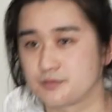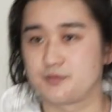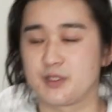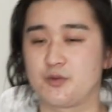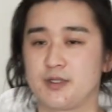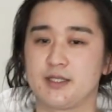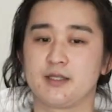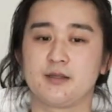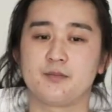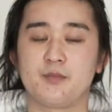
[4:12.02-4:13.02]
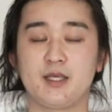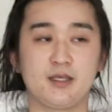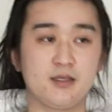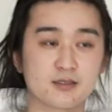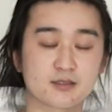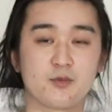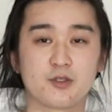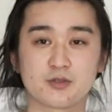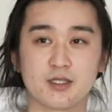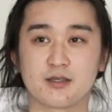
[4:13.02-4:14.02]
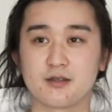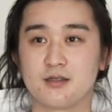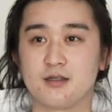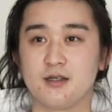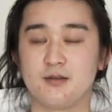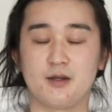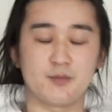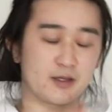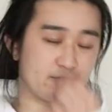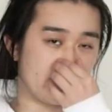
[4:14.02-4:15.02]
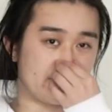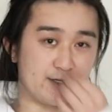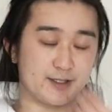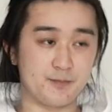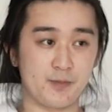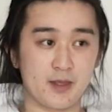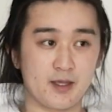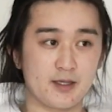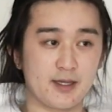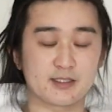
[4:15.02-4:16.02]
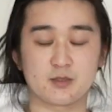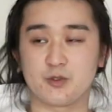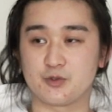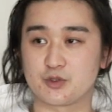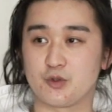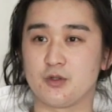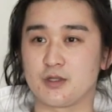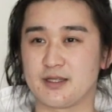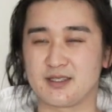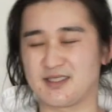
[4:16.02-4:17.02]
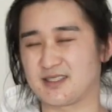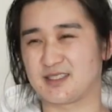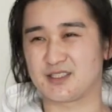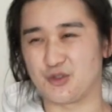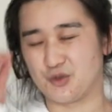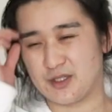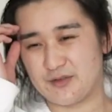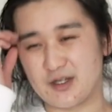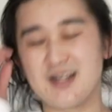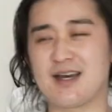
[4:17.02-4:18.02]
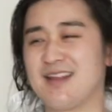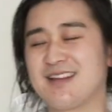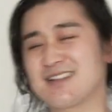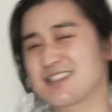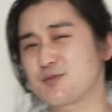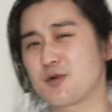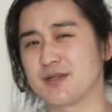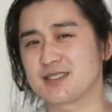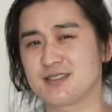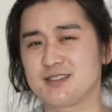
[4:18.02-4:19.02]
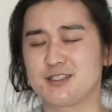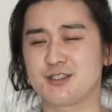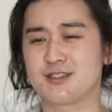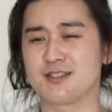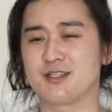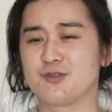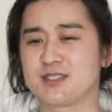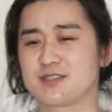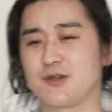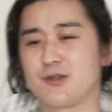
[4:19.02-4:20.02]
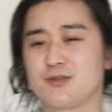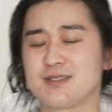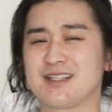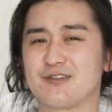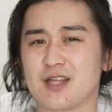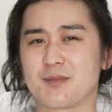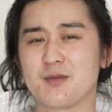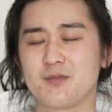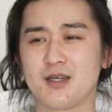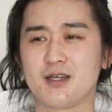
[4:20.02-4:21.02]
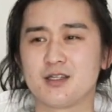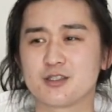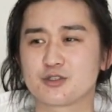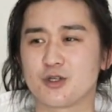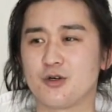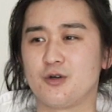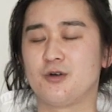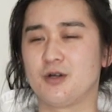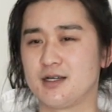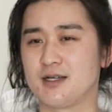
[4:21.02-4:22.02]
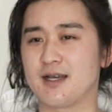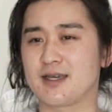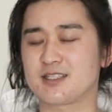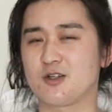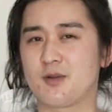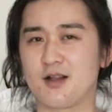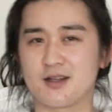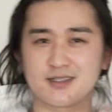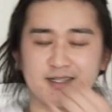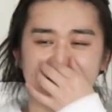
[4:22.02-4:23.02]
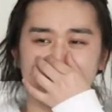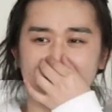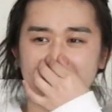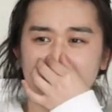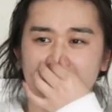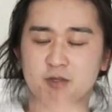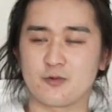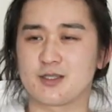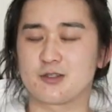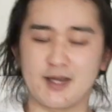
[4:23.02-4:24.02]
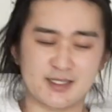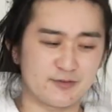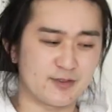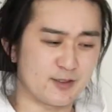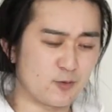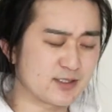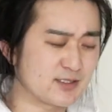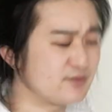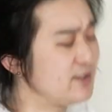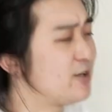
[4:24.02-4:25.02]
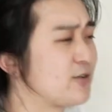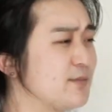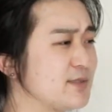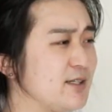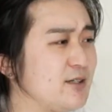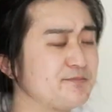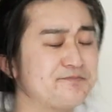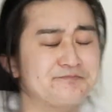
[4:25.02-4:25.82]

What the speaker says: between me, someone who's like, I'm like 5'9", and someone who's taller, I think he's like 6'2", or whatever. I didn't ask his permission to use these photos and to flame him, so I guess I'll apologize like retroactively once this video comes out.